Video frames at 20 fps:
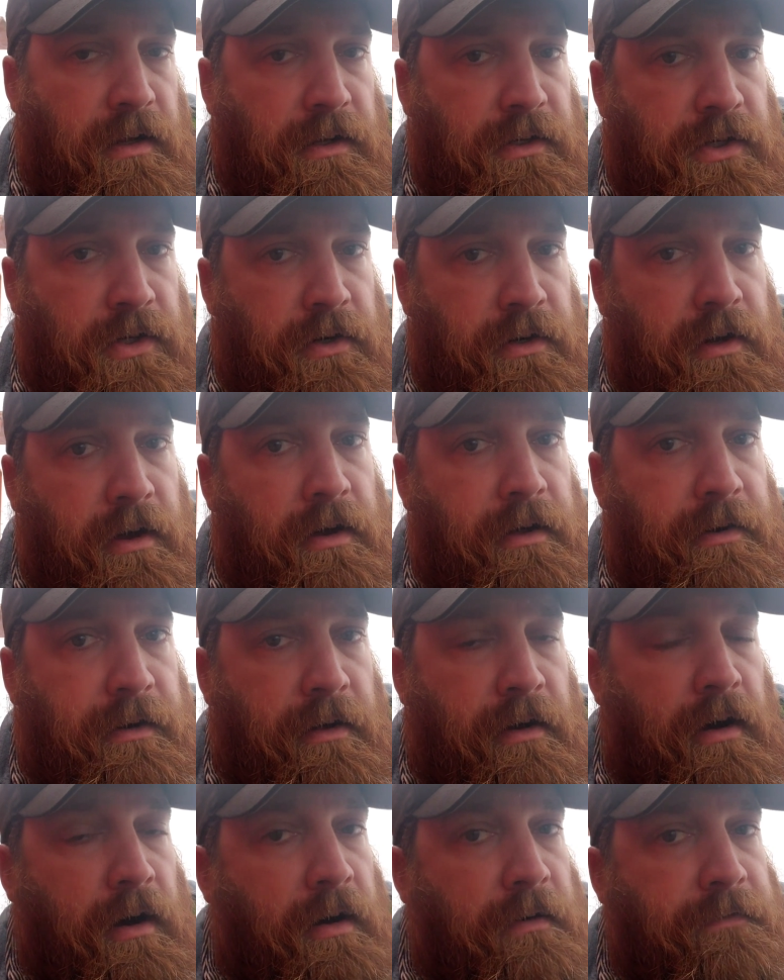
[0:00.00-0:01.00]
turn on and
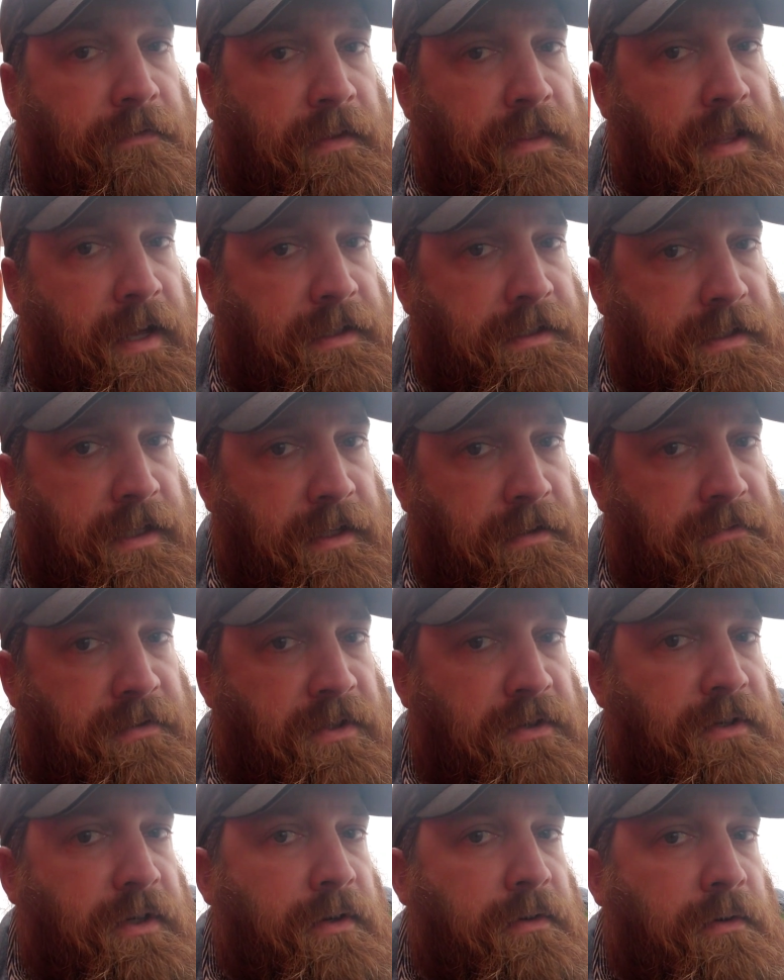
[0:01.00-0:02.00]
off, and that gives you
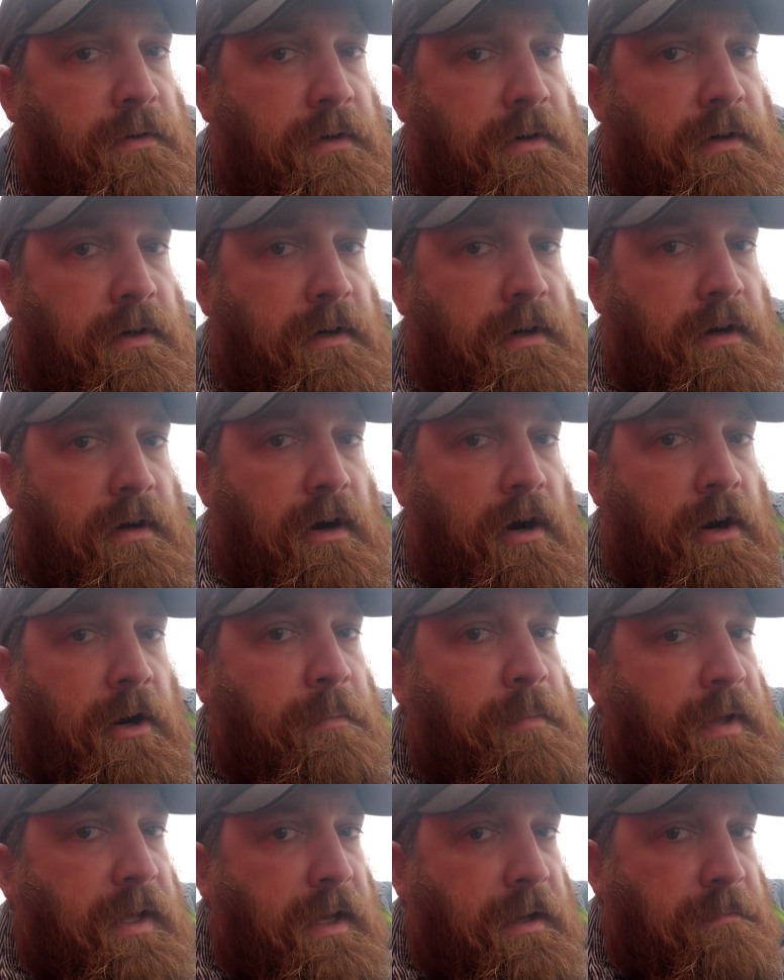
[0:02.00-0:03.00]
your
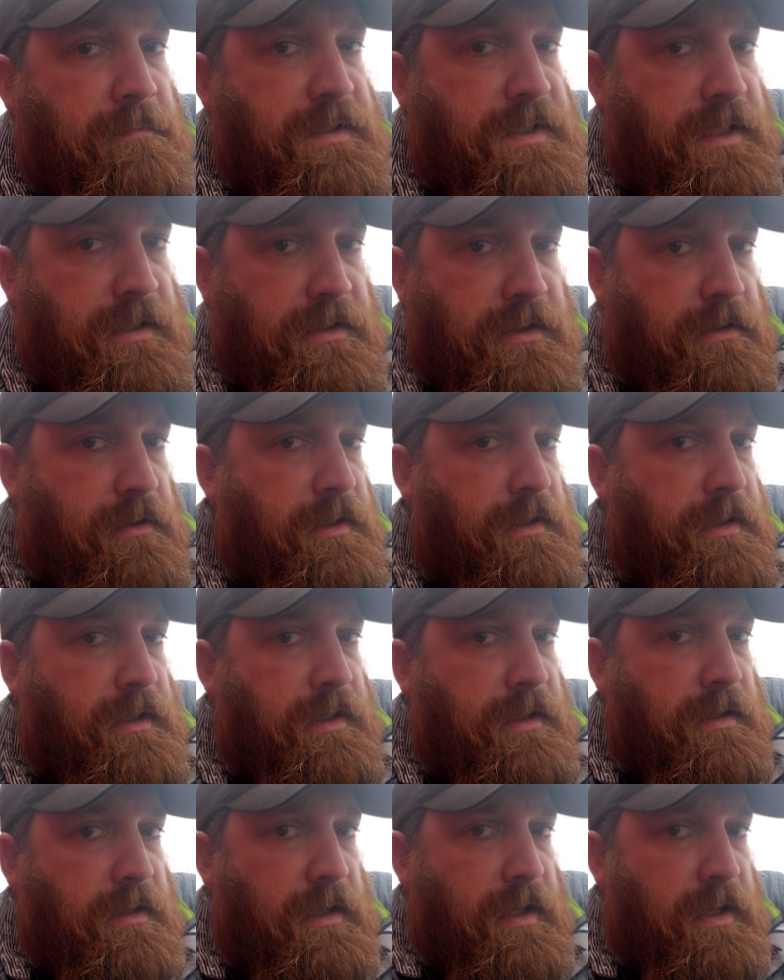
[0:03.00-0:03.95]
RPM sensor in the